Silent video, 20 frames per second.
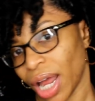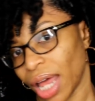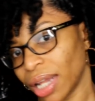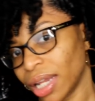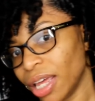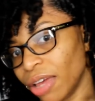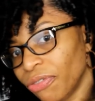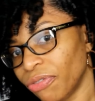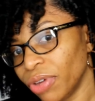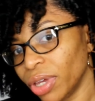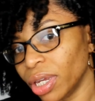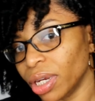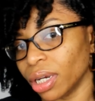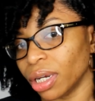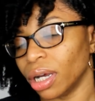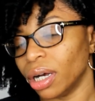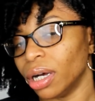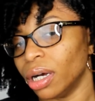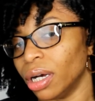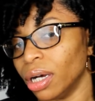I left
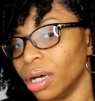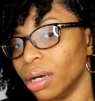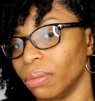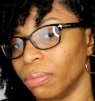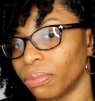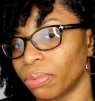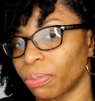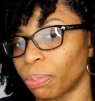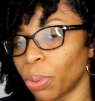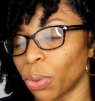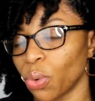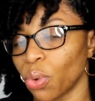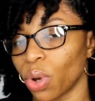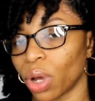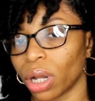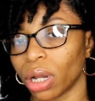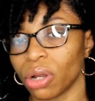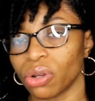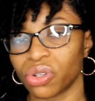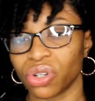it pulled
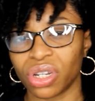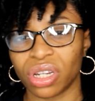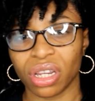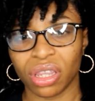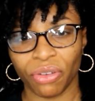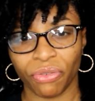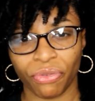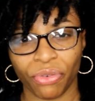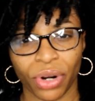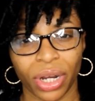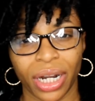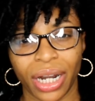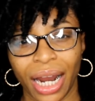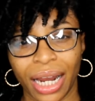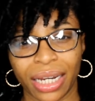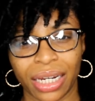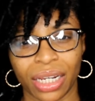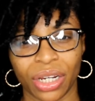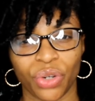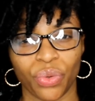closer to the front, and
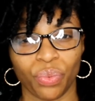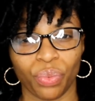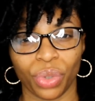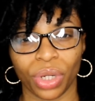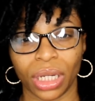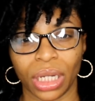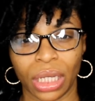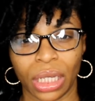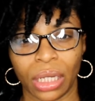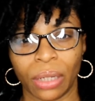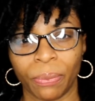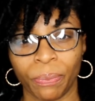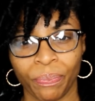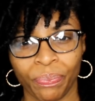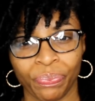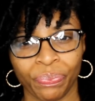I didn't really,